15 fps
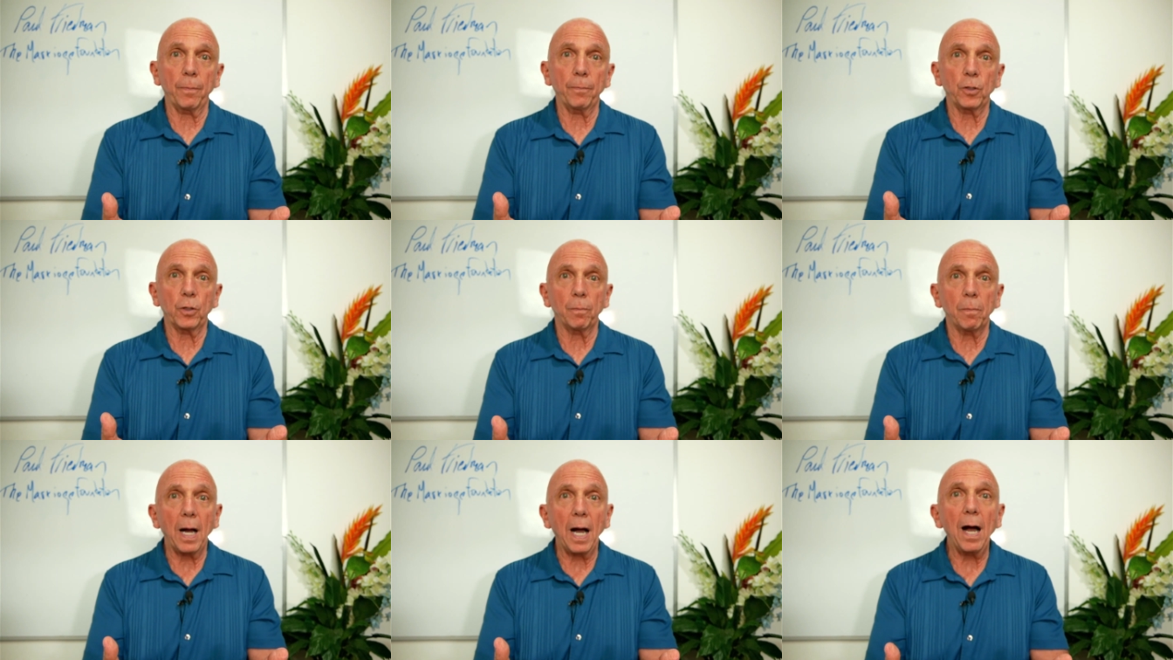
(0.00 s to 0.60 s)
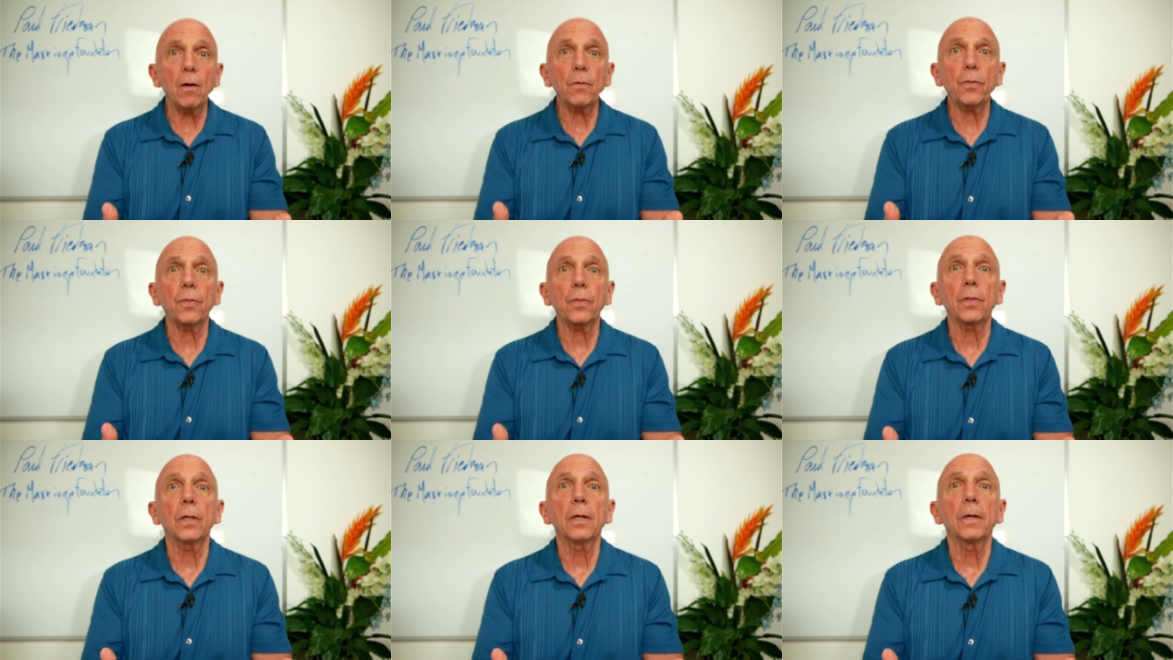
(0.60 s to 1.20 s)
your mouth,
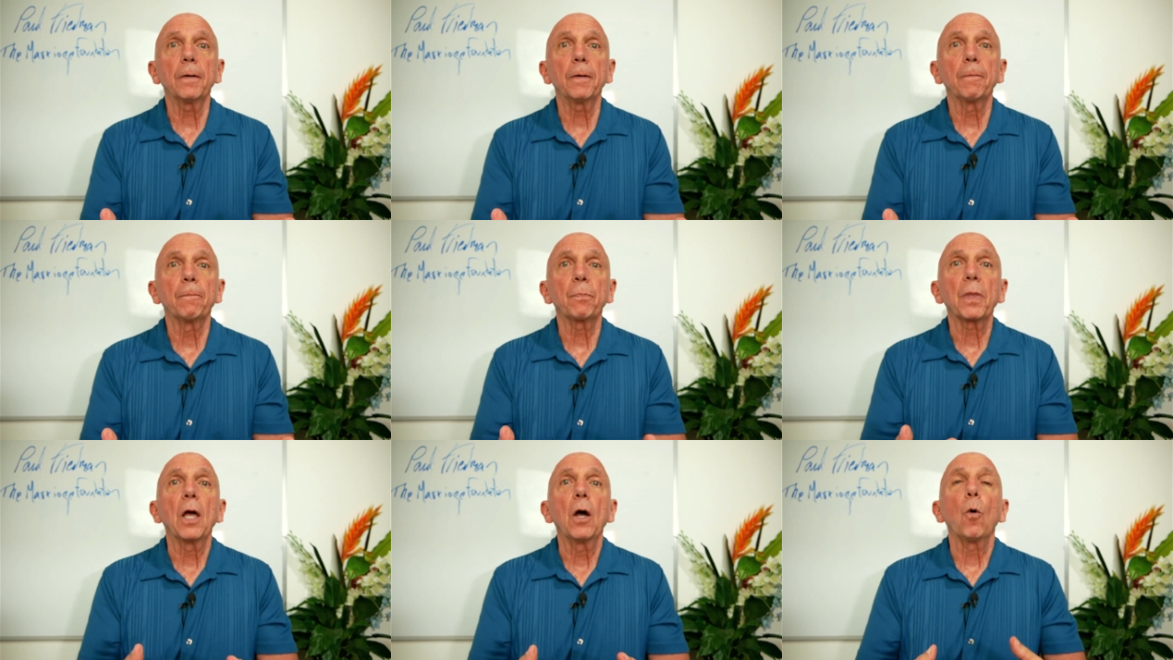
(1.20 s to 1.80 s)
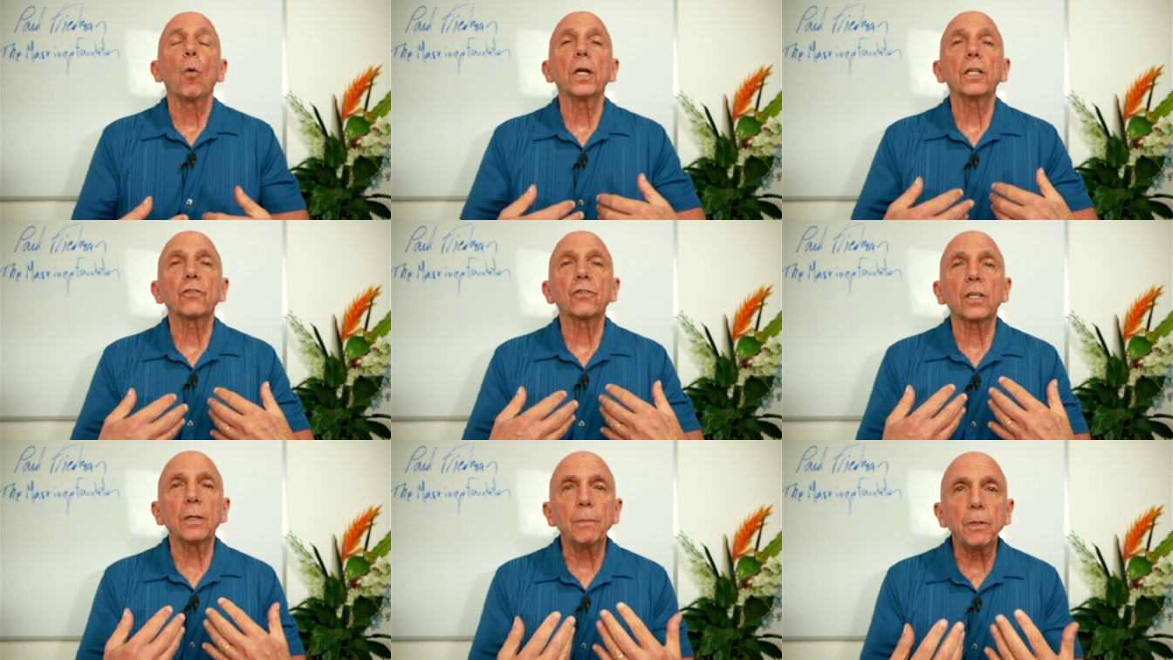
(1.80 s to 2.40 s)
what is
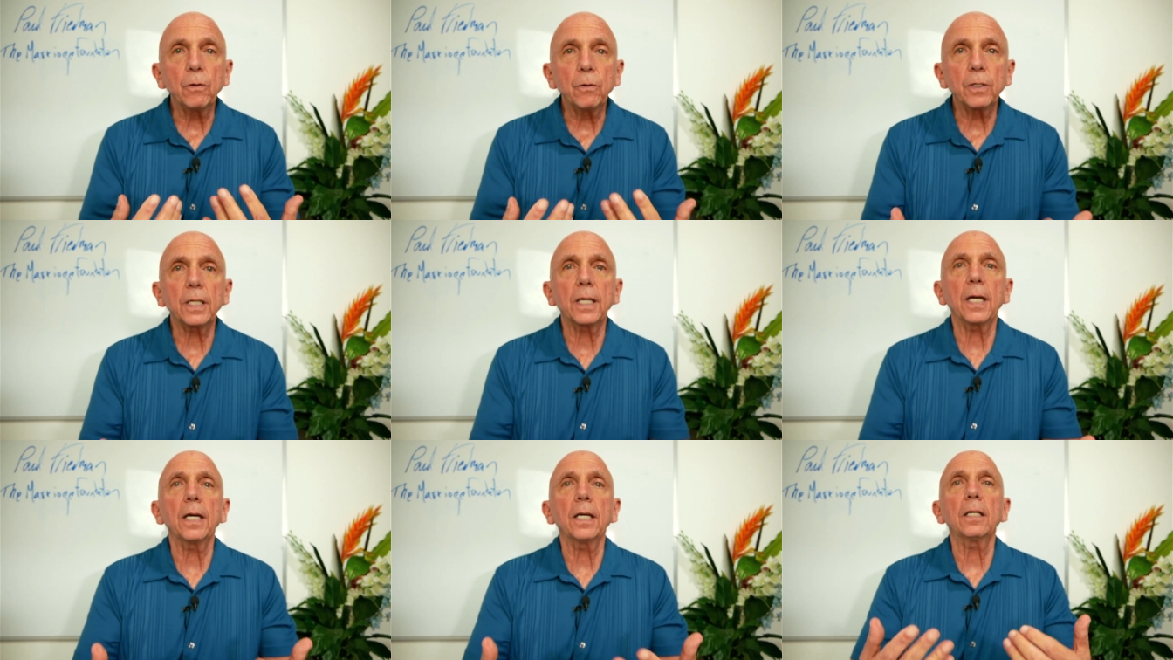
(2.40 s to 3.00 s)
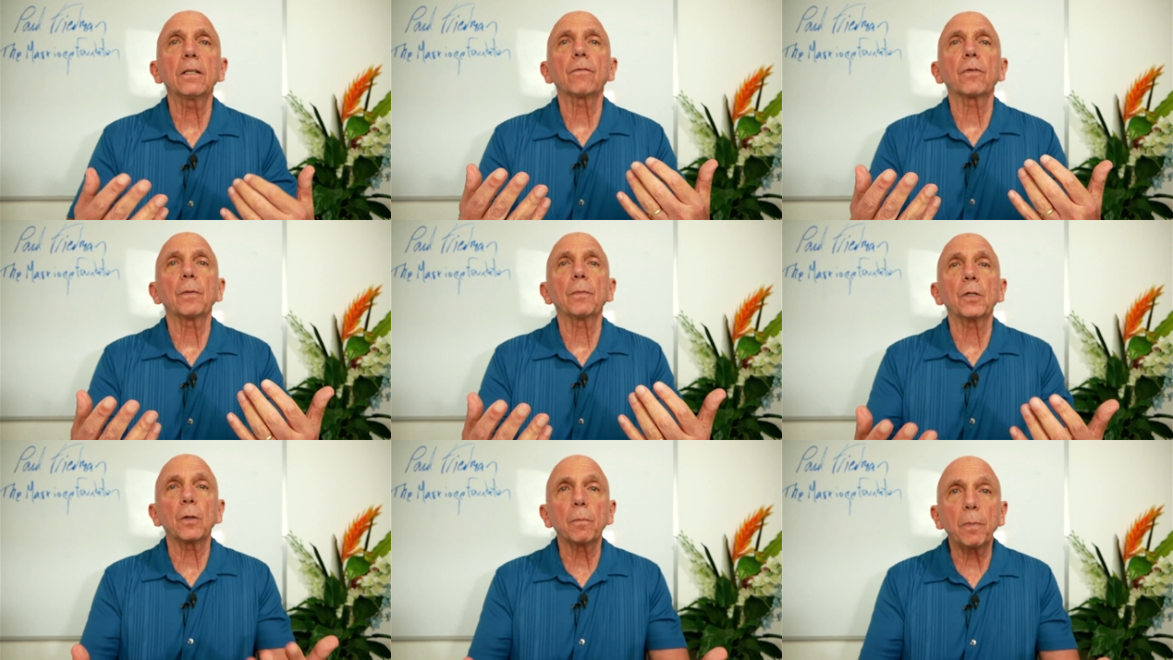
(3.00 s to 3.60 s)
communicated from
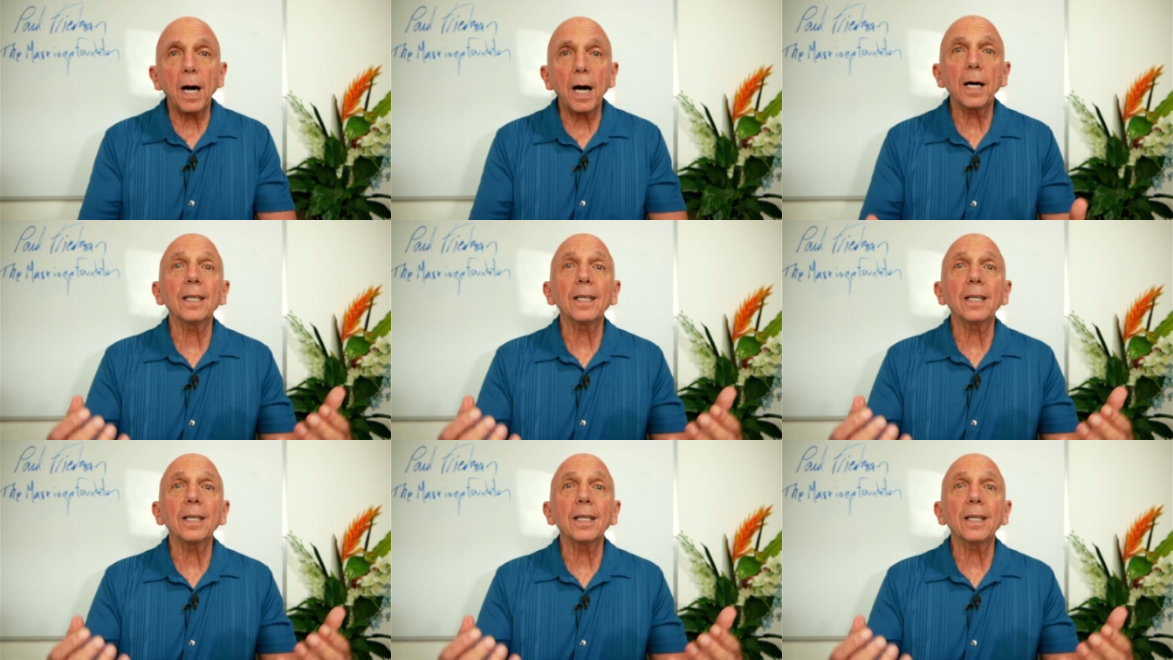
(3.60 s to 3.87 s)
your body,